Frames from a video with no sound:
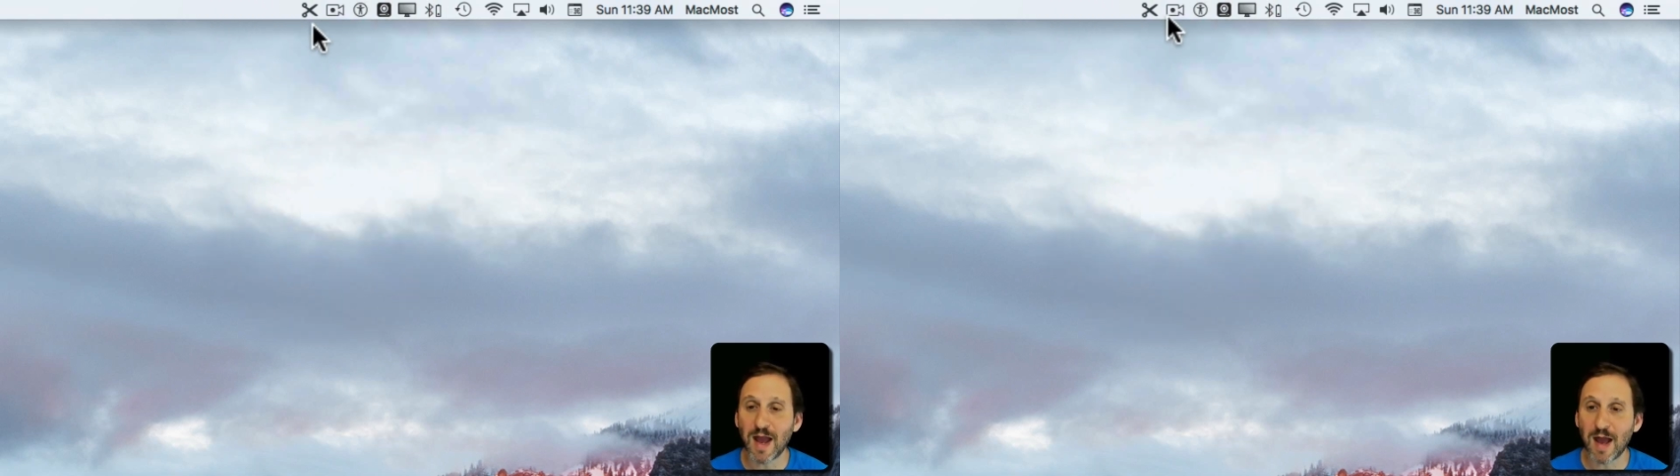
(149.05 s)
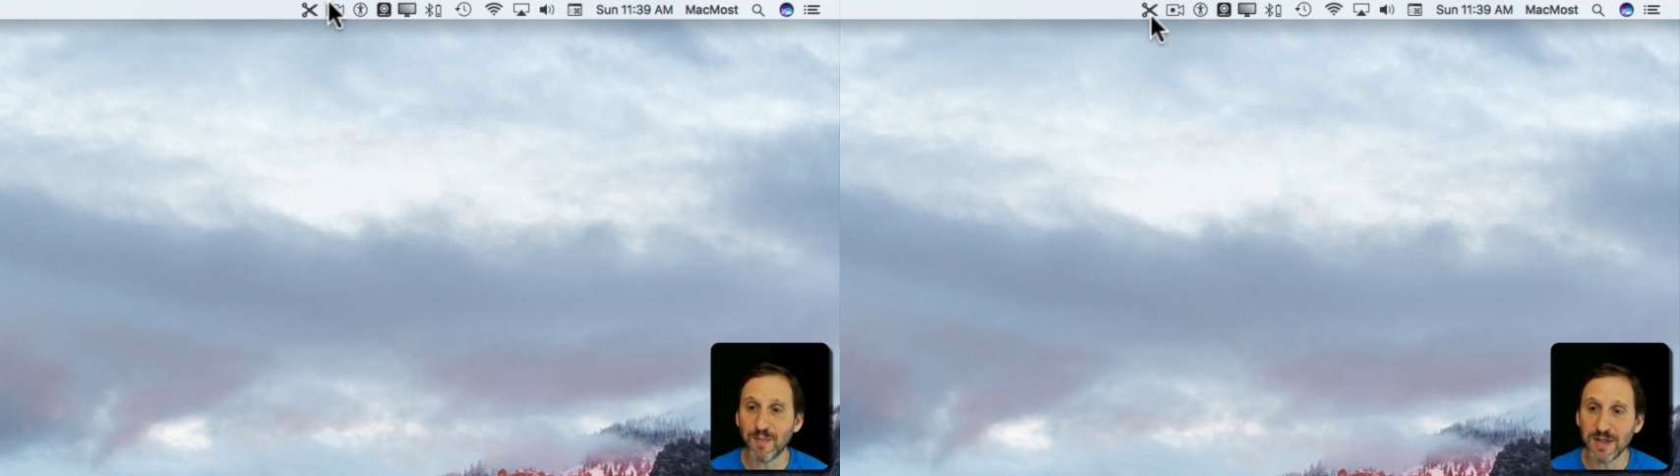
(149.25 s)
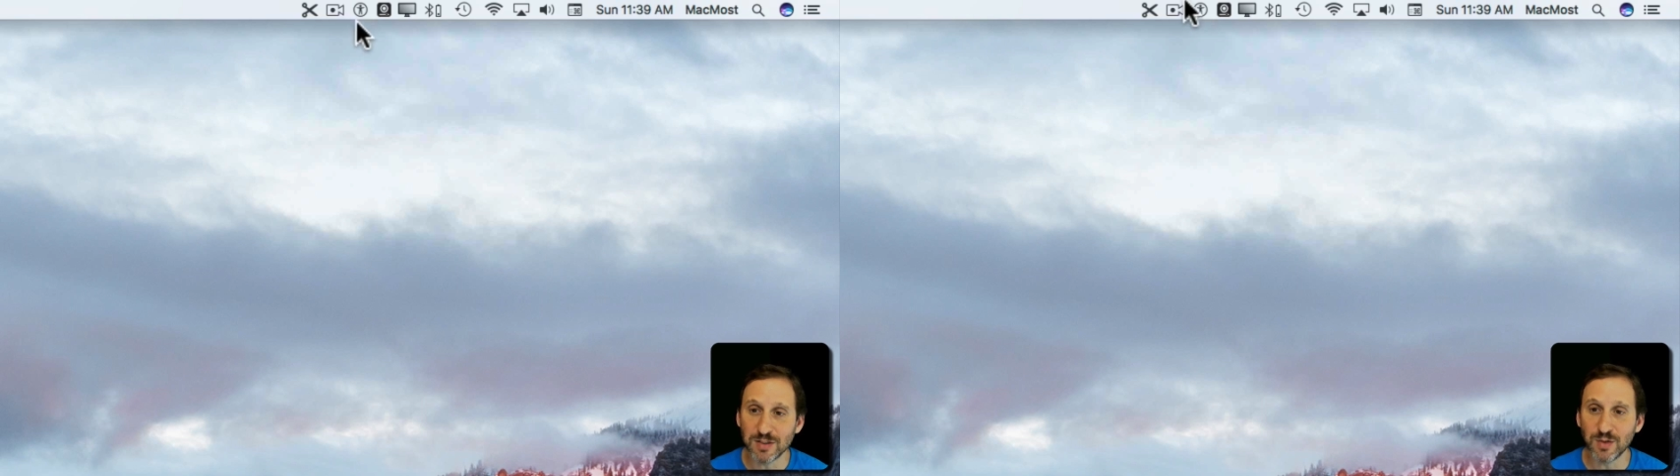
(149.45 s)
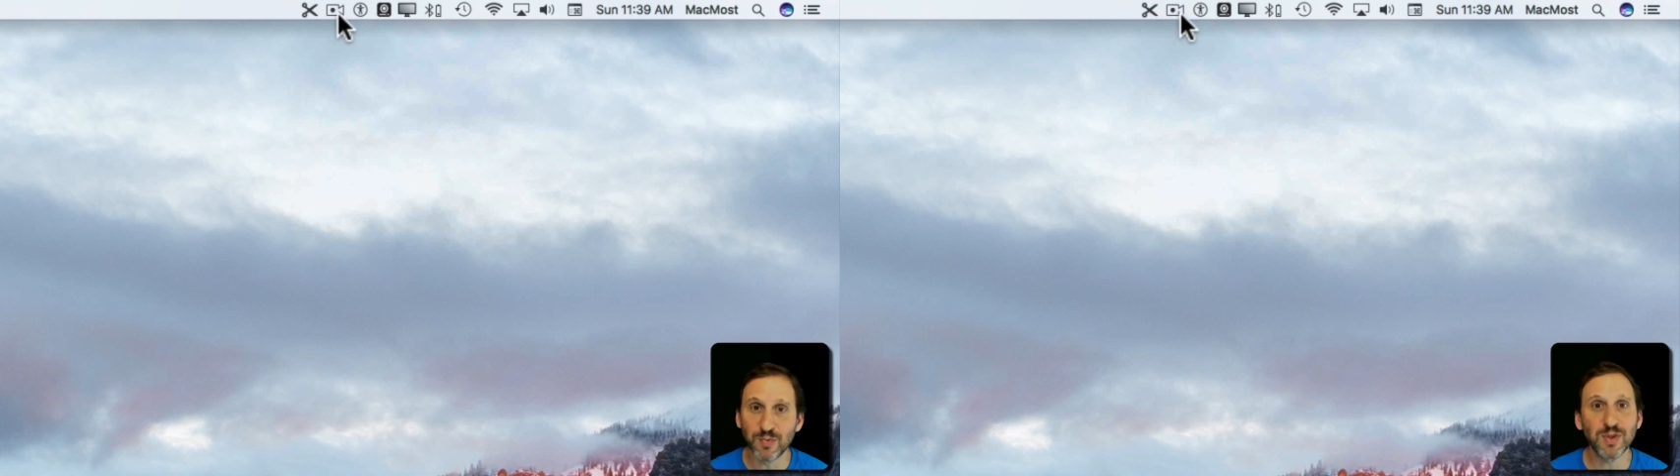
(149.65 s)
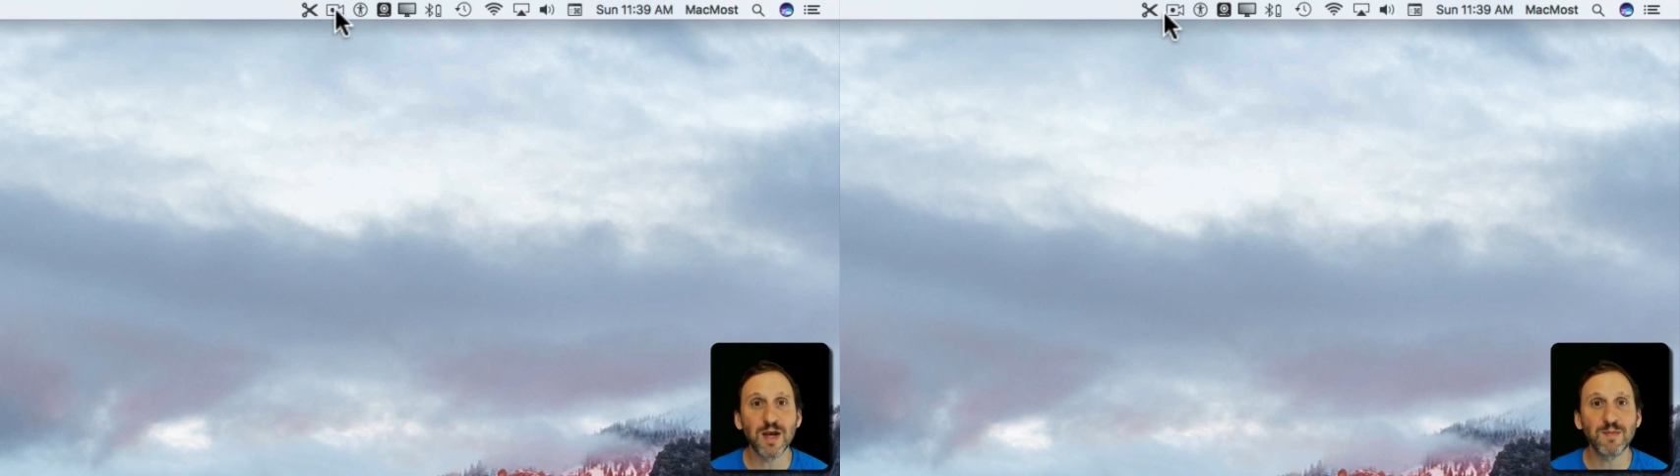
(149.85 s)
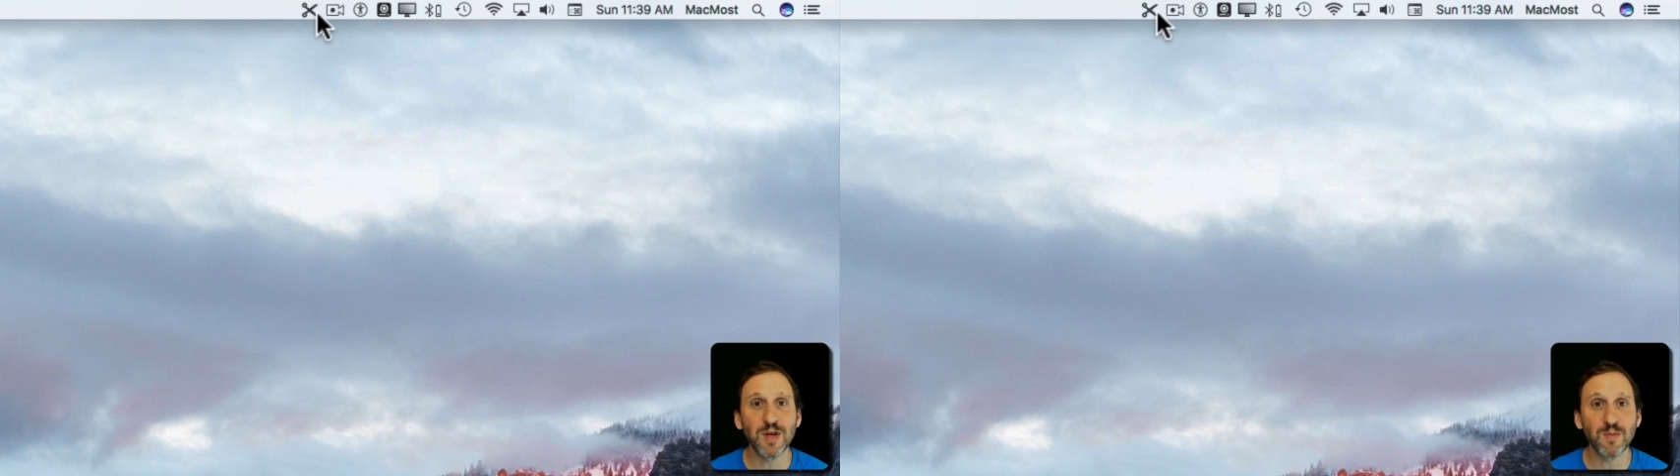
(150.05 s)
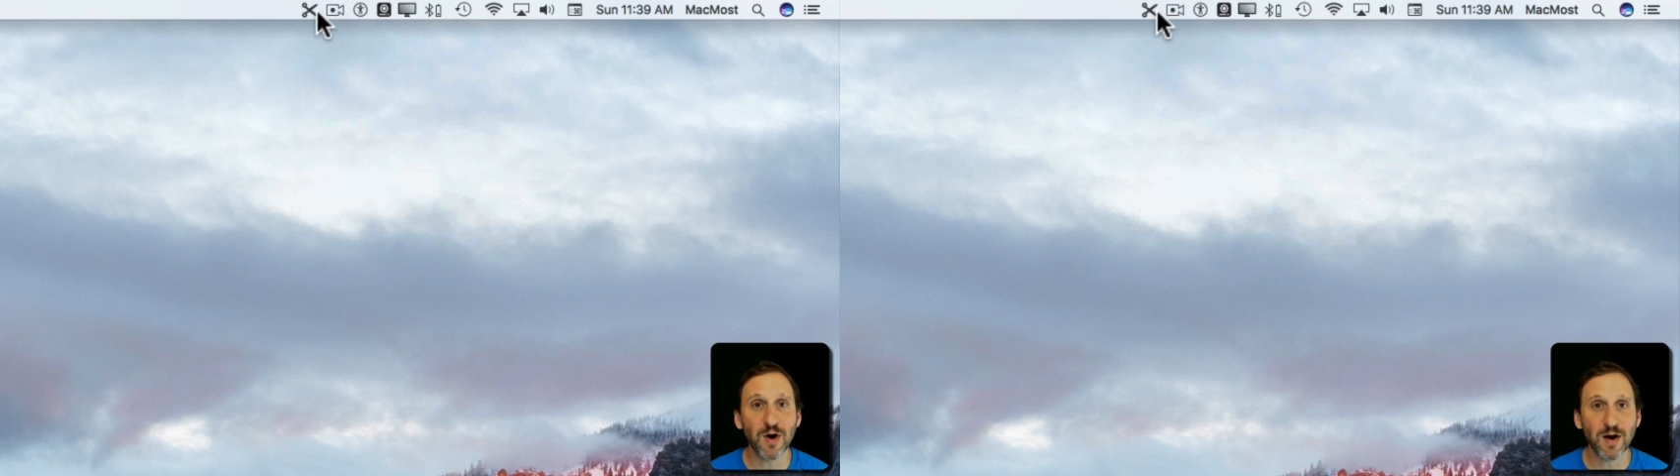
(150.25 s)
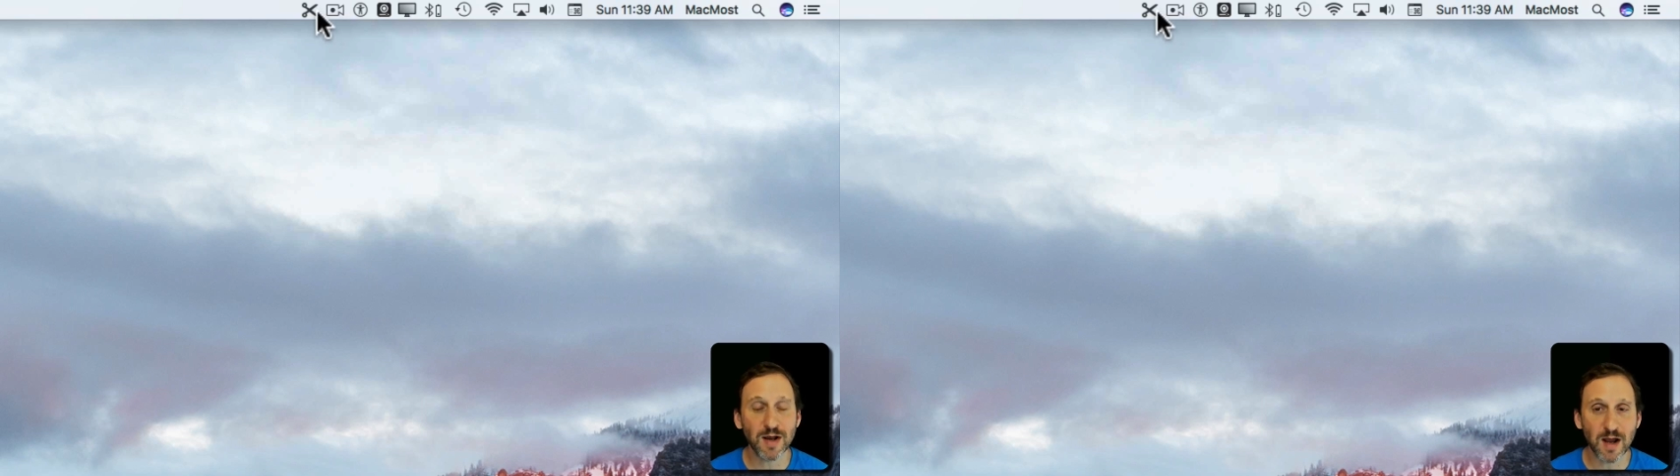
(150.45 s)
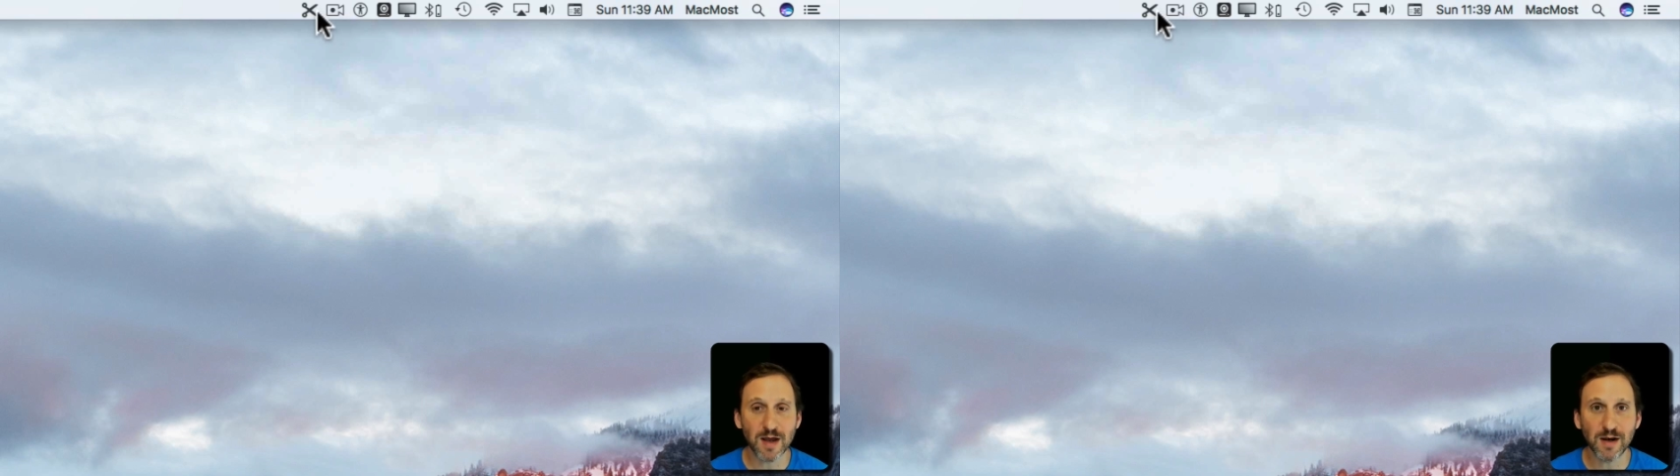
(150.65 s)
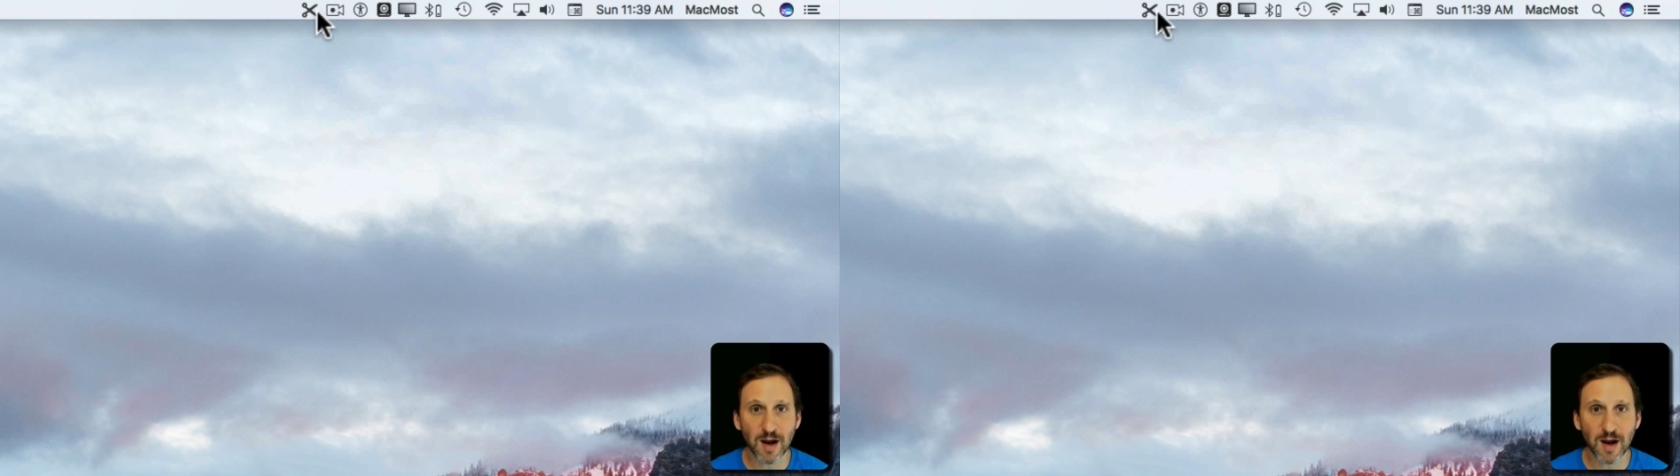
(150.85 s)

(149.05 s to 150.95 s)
app is to put that menu bar icon